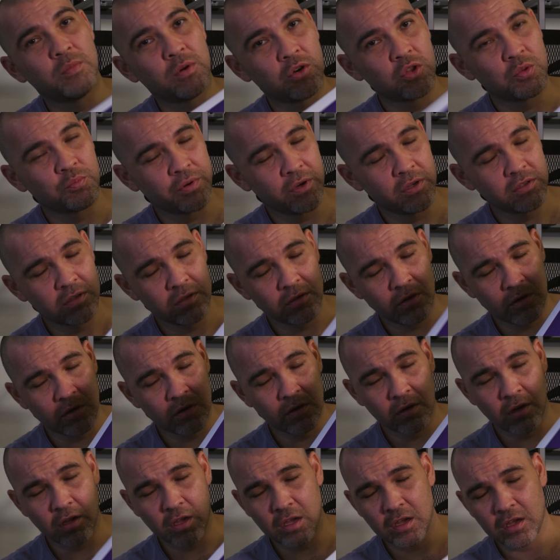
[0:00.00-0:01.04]
both printed
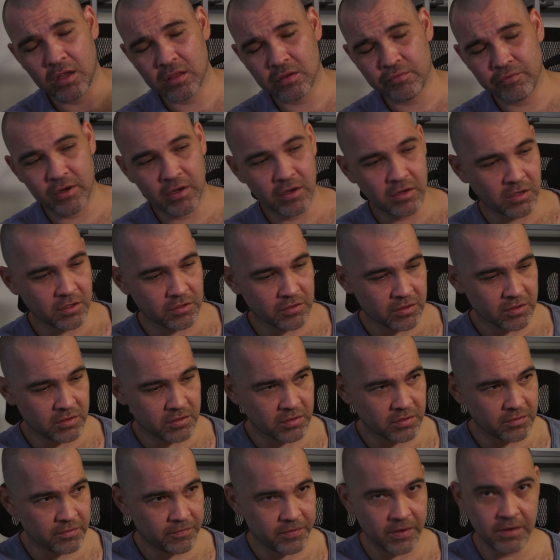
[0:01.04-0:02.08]
on a
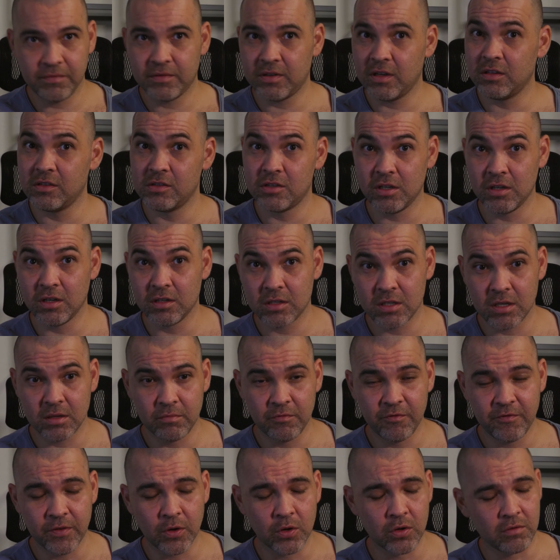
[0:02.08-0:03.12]
315
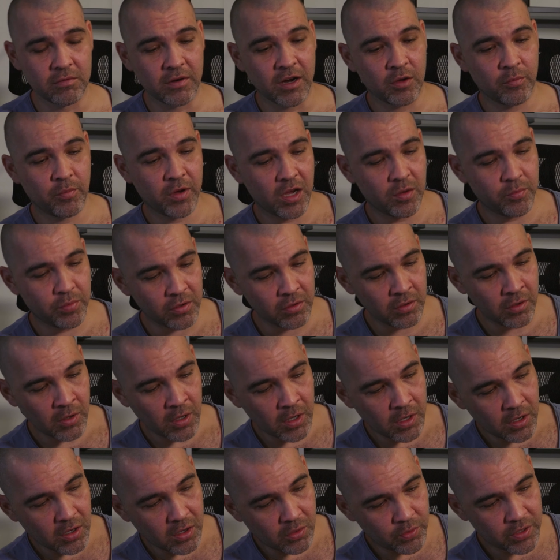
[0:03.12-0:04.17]
GSM photo rack paper,
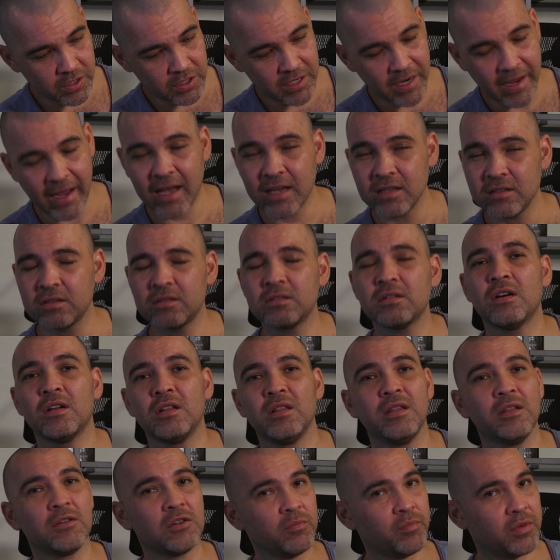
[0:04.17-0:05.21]
which has a
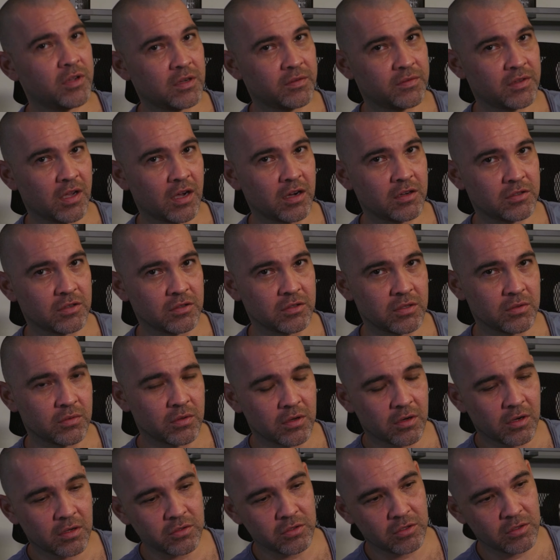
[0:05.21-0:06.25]
little bit of texture to
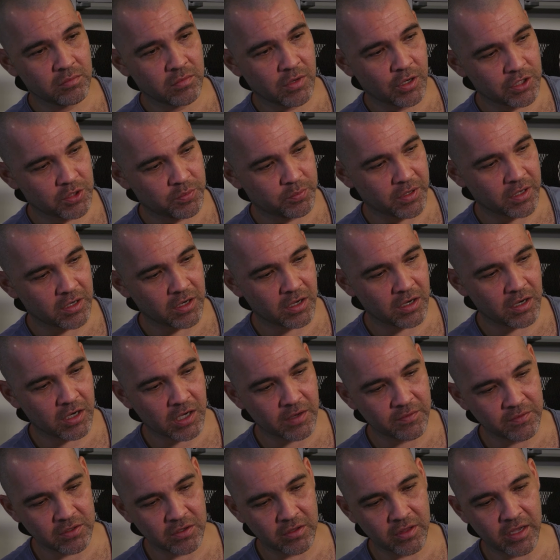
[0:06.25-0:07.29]
it, not too much, but
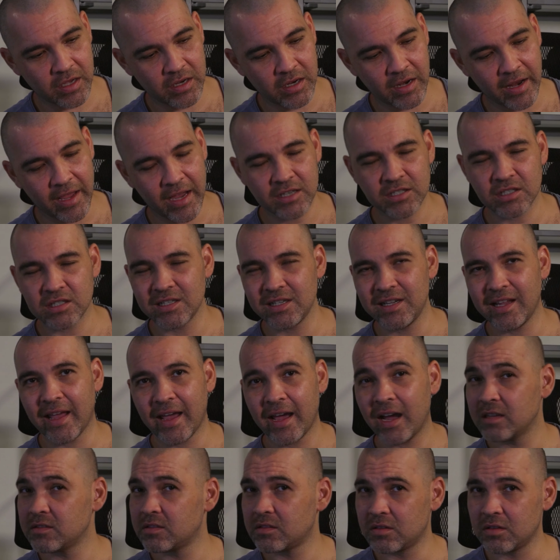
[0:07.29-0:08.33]
enough so that it actually
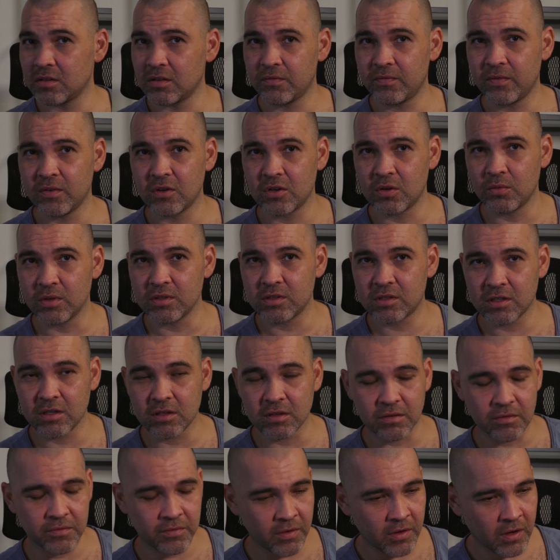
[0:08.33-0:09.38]
adds to the photo
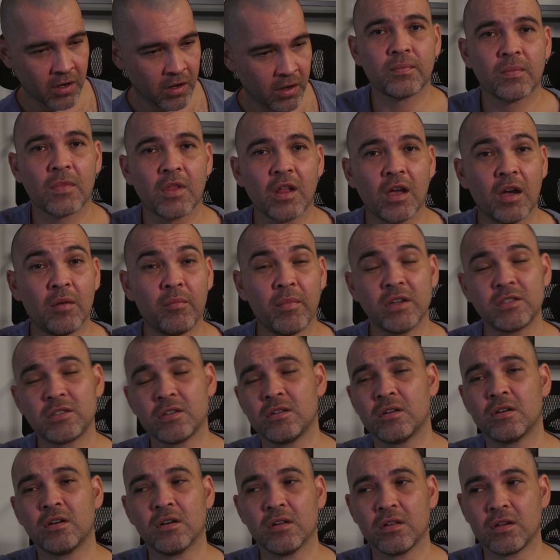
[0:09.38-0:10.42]
itself. I
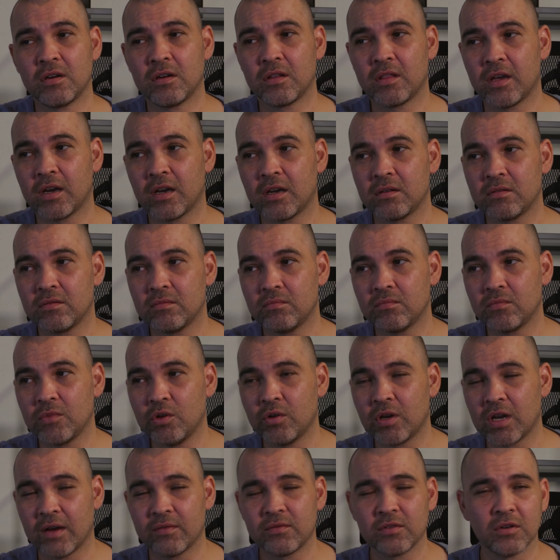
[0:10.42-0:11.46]
mentioned earlier that you
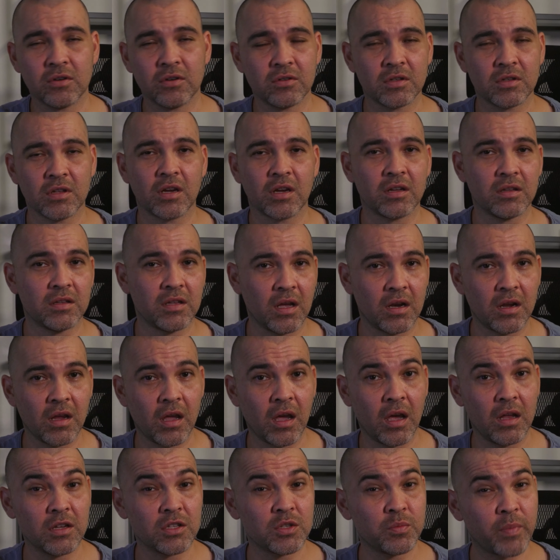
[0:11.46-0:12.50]
would have to go to like a
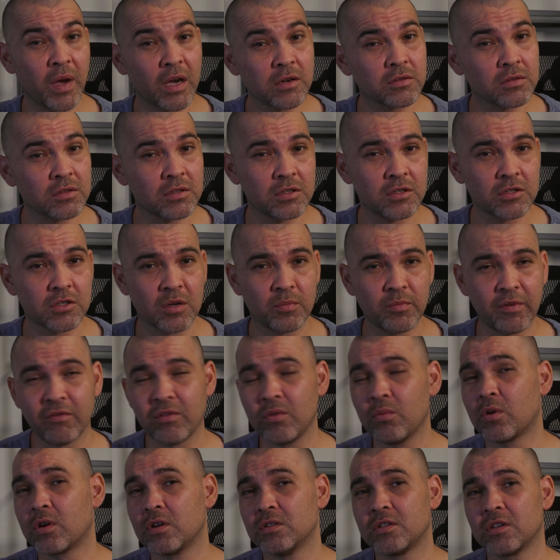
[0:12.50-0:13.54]
dedicated specialty shop if
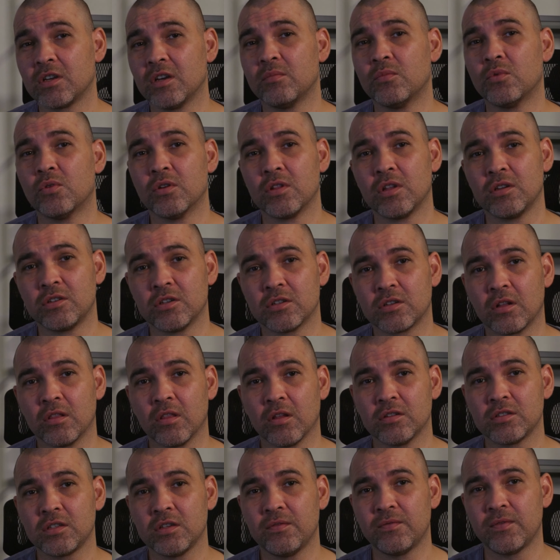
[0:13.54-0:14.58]
you wanted to get more than just
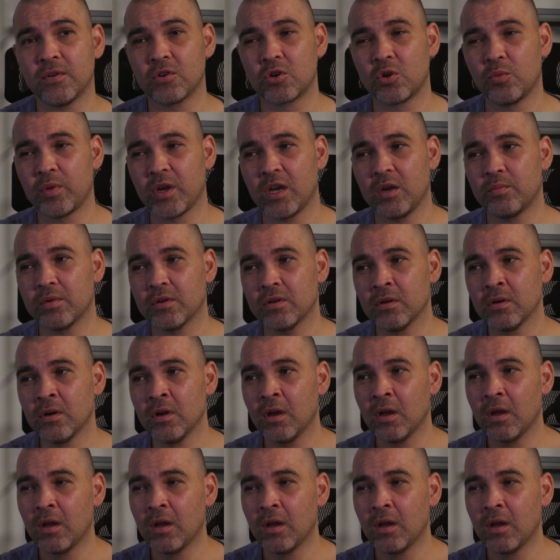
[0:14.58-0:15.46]
glossy photo paper.